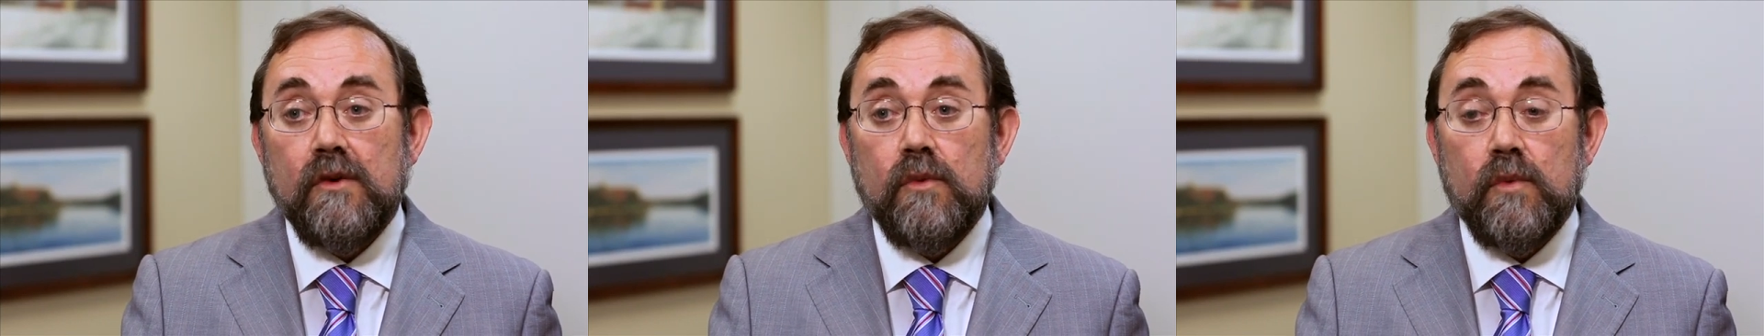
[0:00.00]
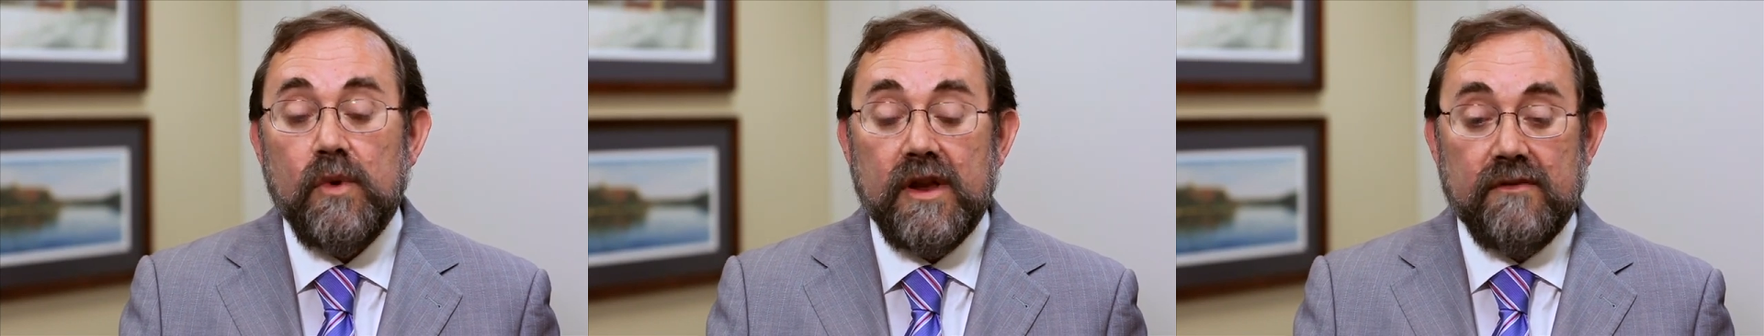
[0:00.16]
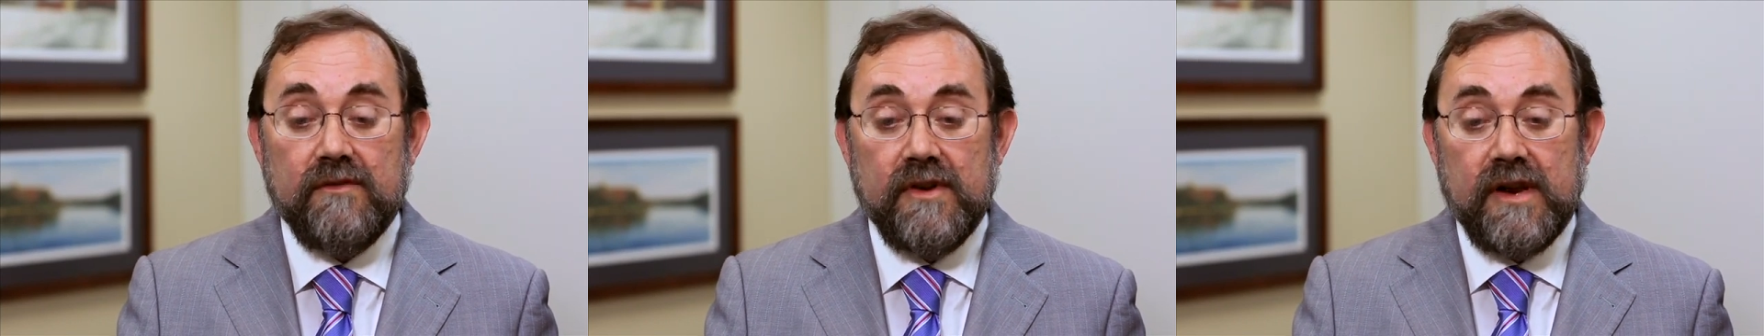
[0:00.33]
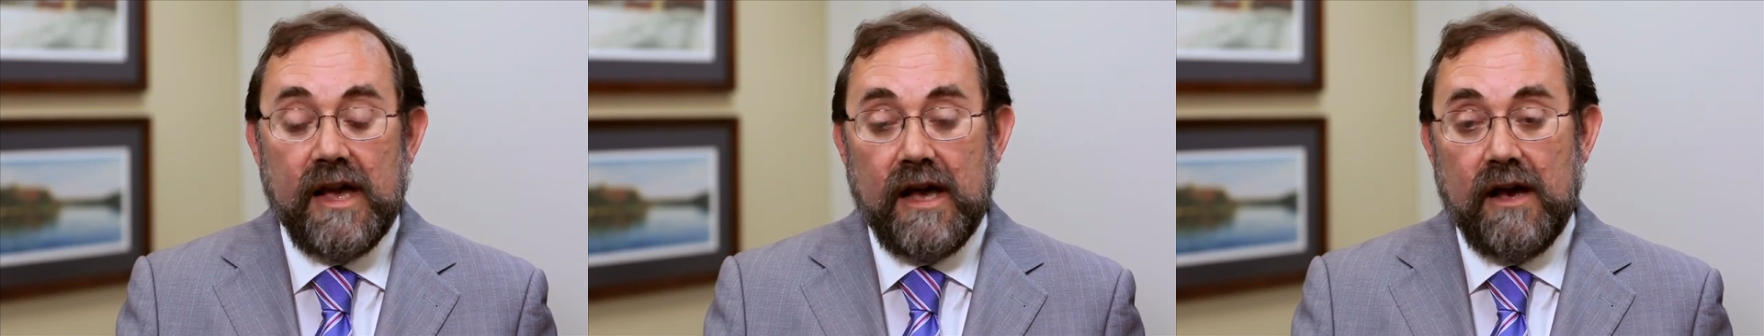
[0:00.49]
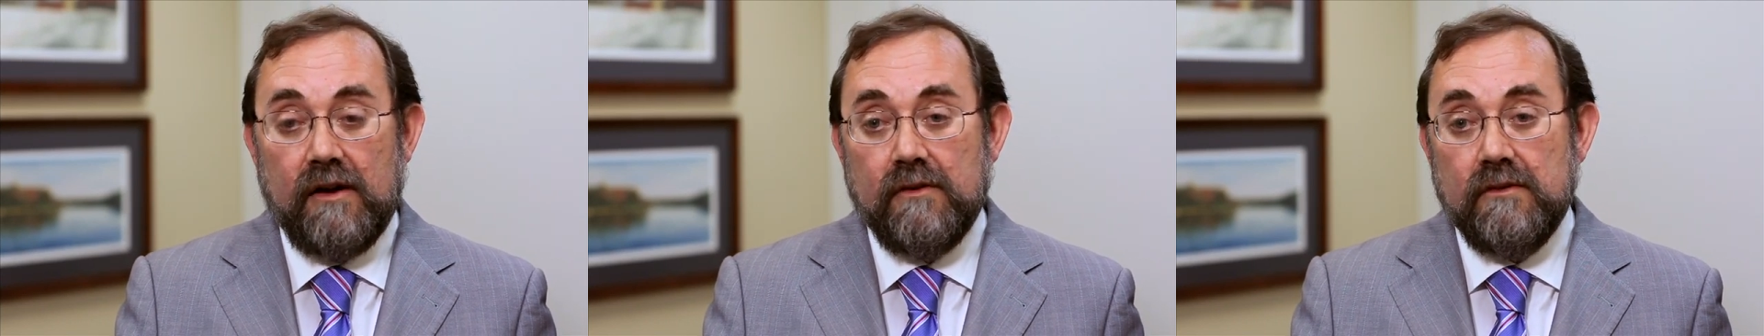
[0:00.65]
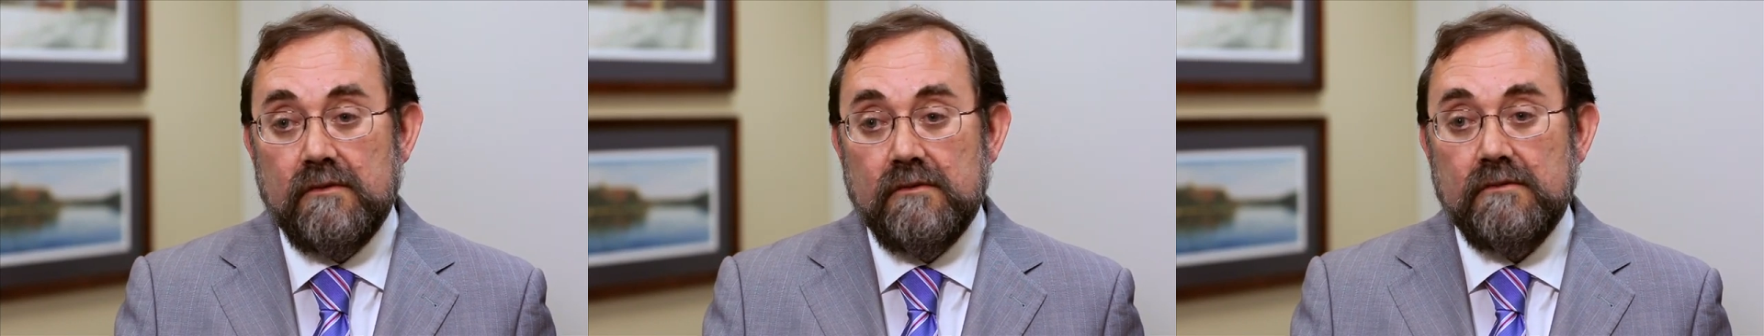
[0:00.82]
We have
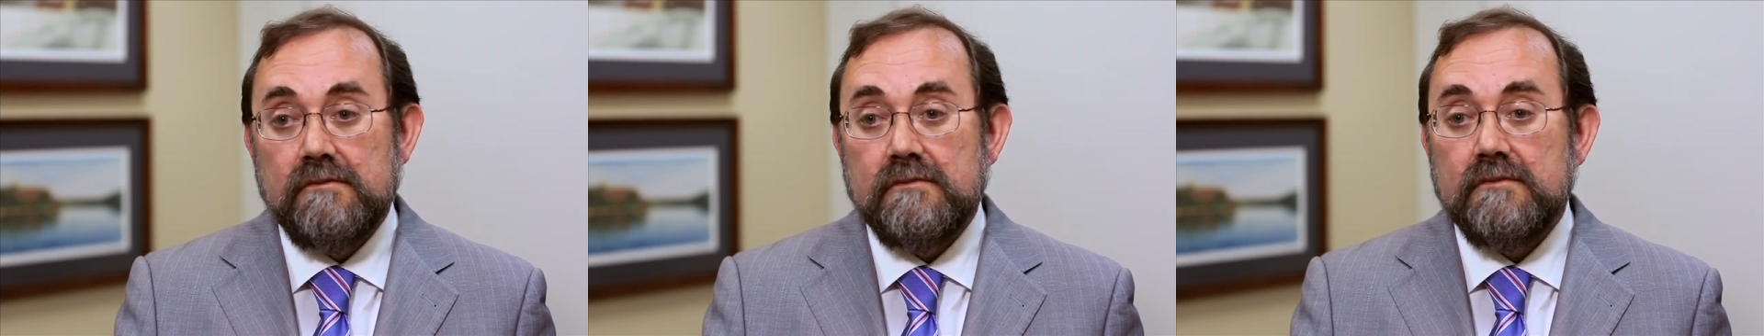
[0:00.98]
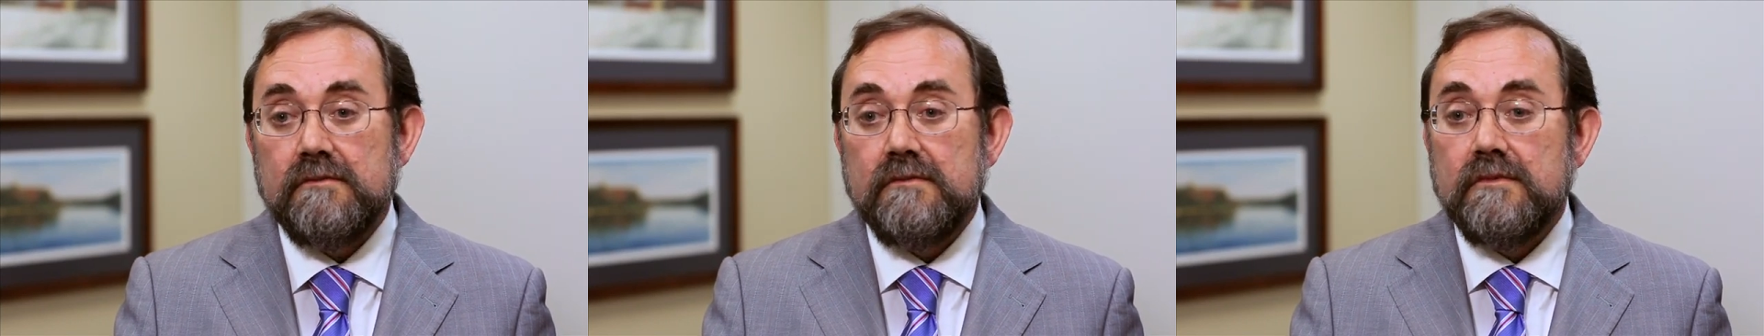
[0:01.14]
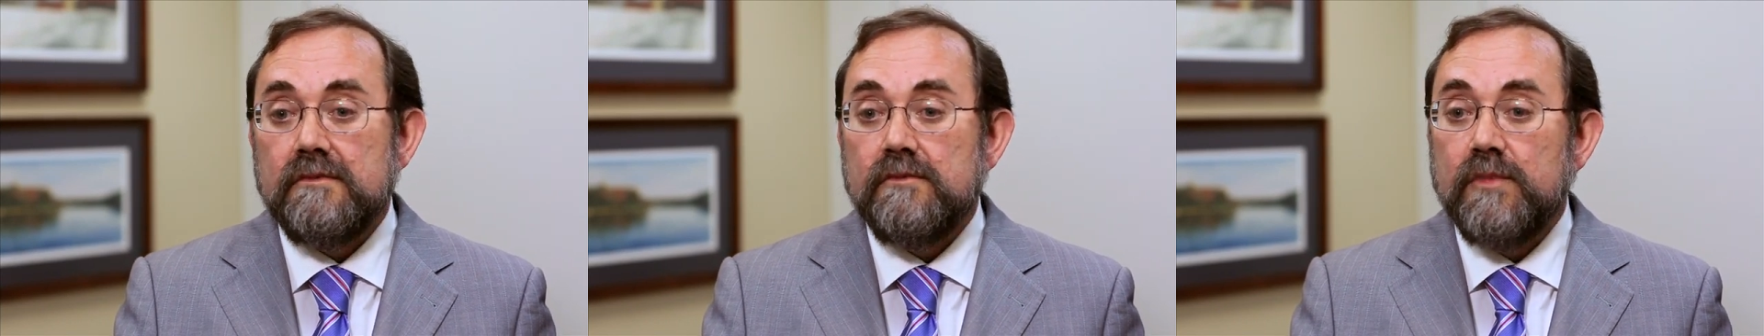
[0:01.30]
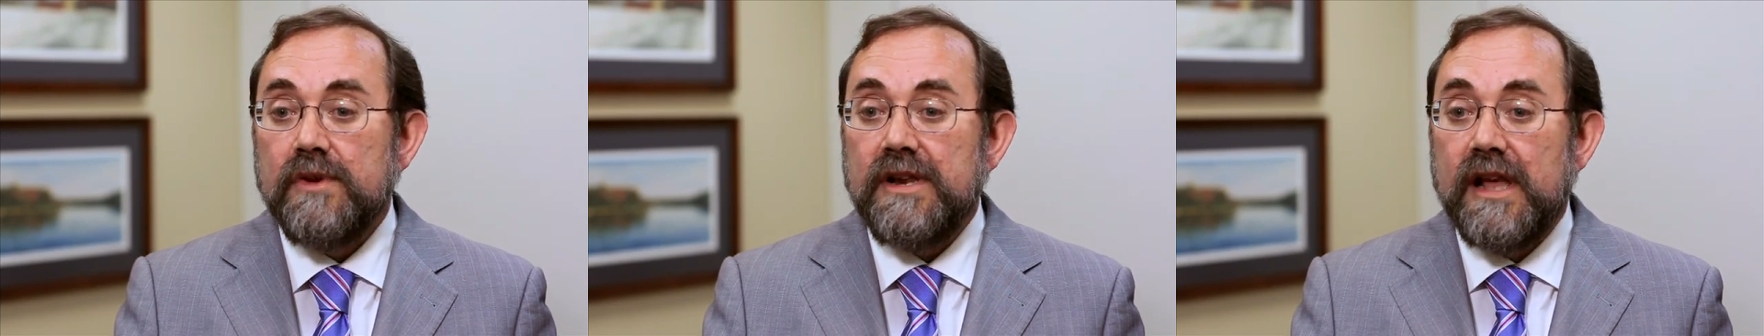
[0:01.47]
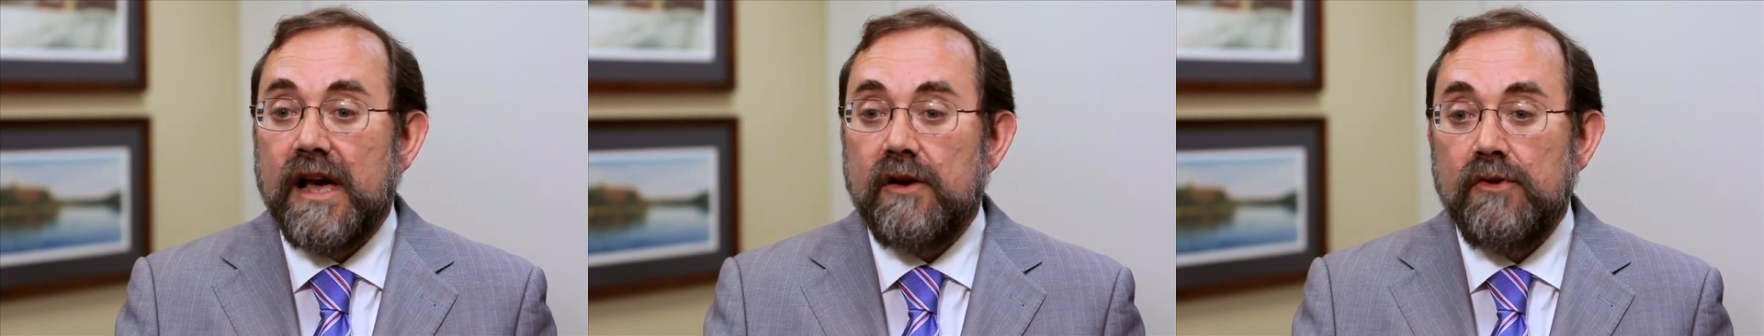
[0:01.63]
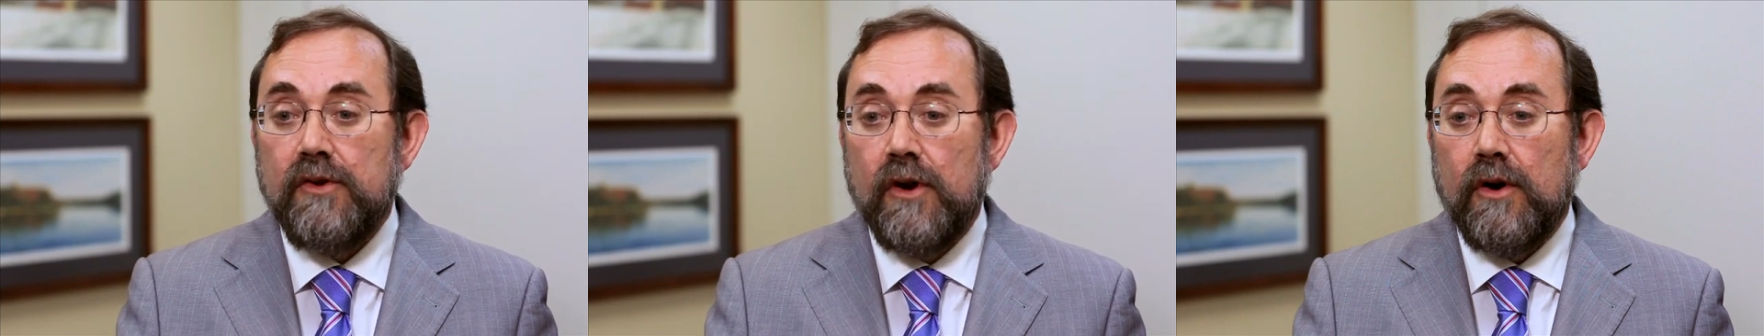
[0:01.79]
now we
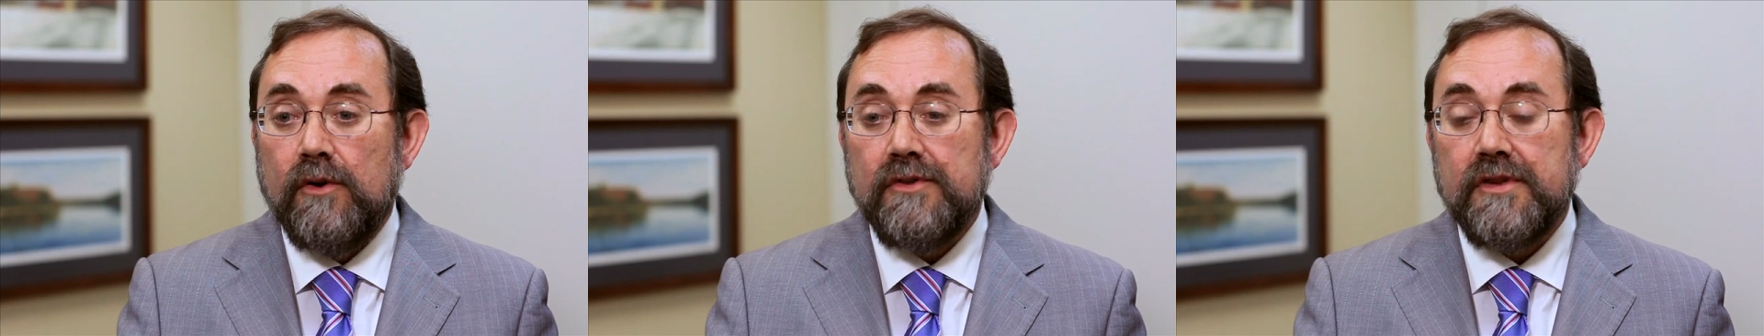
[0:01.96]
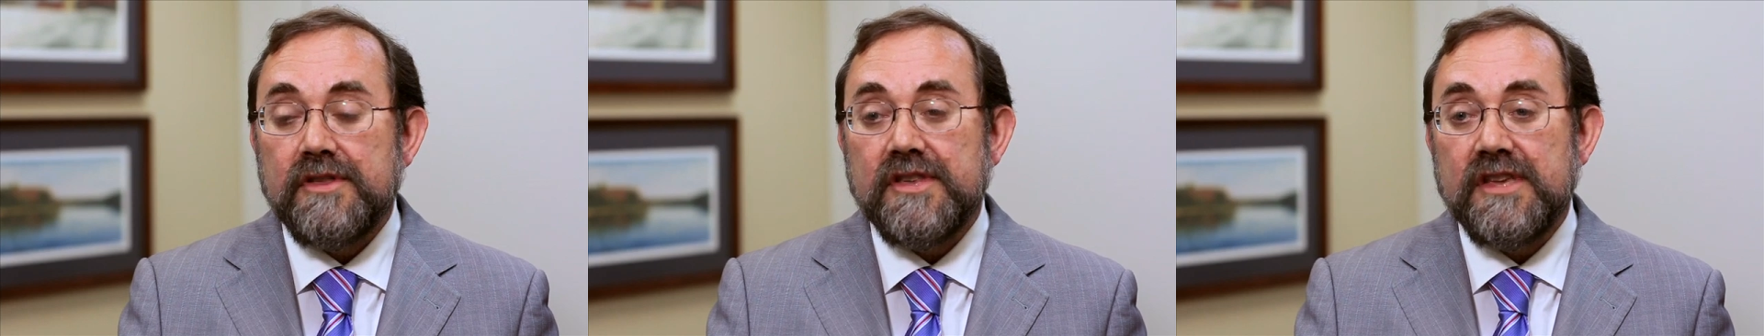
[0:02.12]
now know that